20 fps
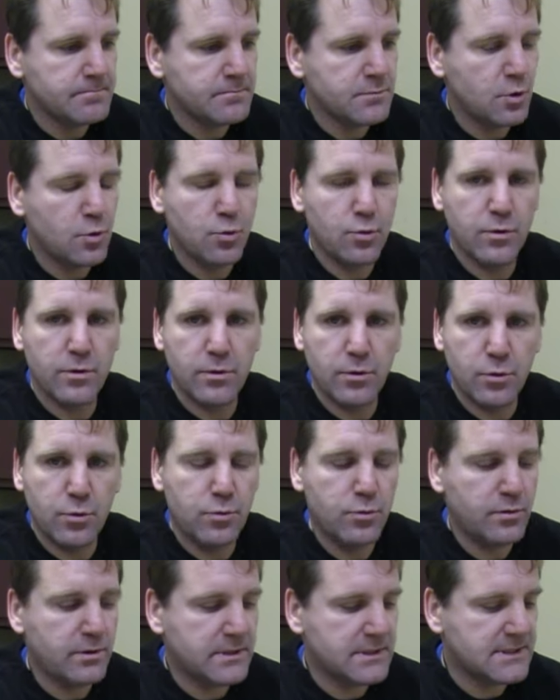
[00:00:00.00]

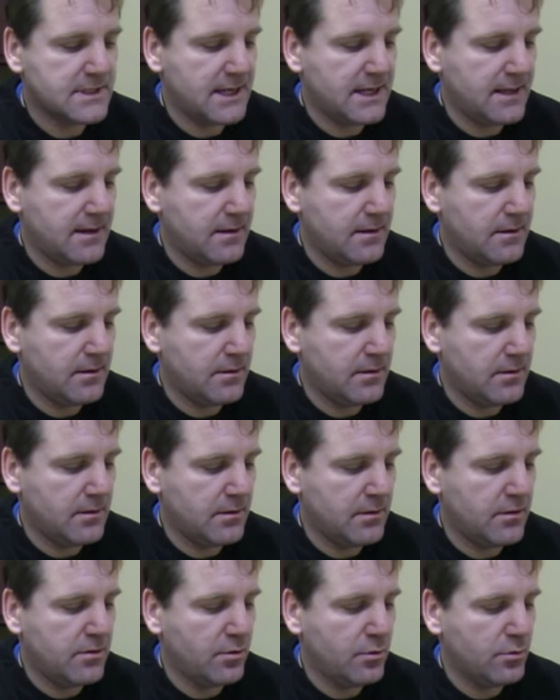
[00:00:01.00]
Who is that?
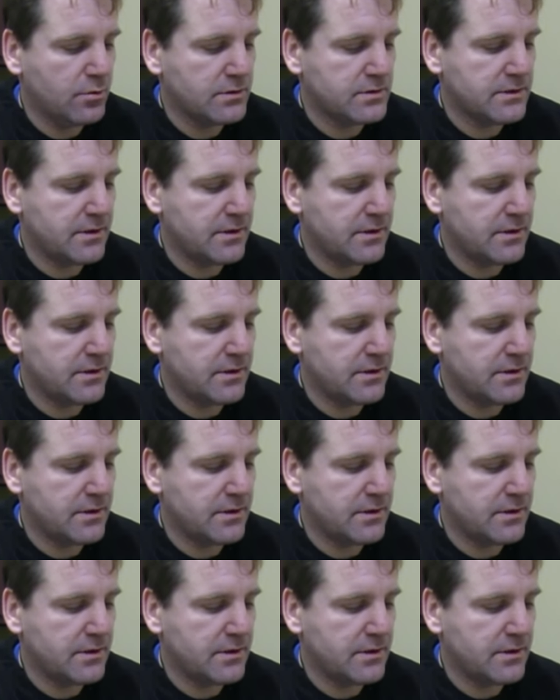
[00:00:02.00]
Those